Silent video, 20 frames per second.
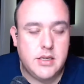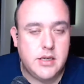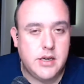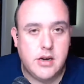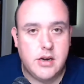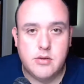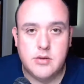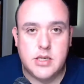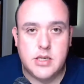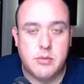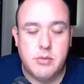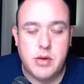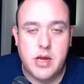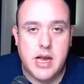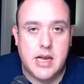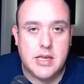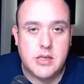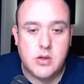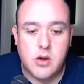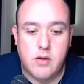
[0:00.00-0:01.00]
You know, some of you
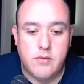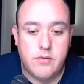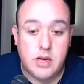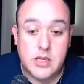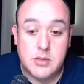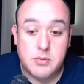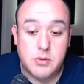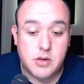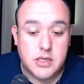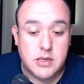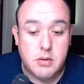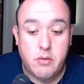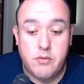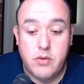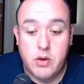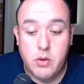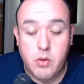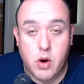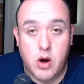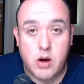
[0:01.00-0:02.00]
guys are on Facebook, some of
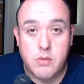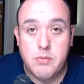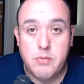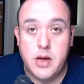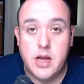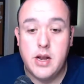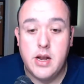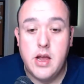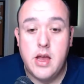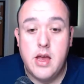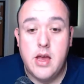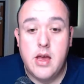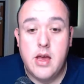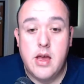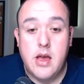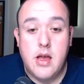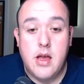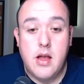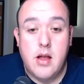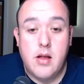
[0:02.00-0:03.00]
you aren't, but
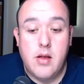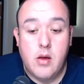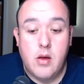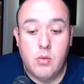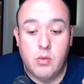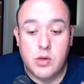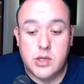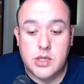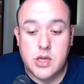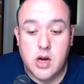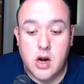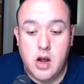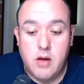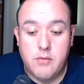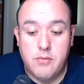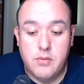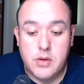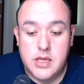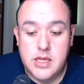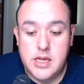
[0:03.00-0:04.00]
we'll start
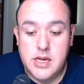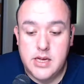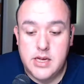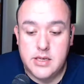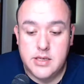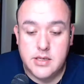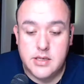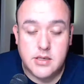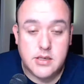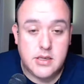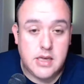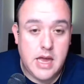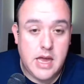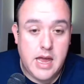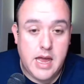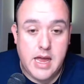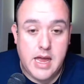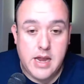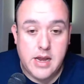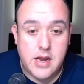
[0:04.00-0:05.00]
off with this,
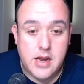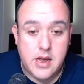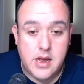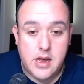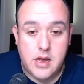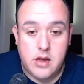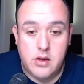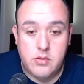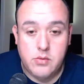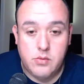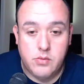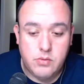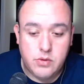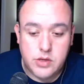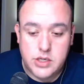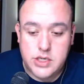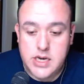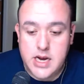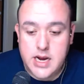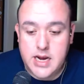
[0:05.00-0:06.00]
and uh, we'll
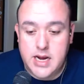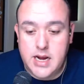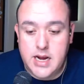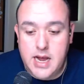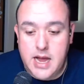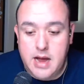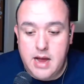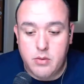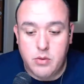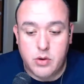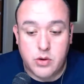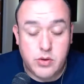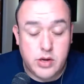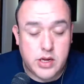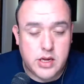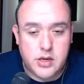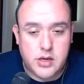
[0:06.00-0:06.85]
check it out real quick.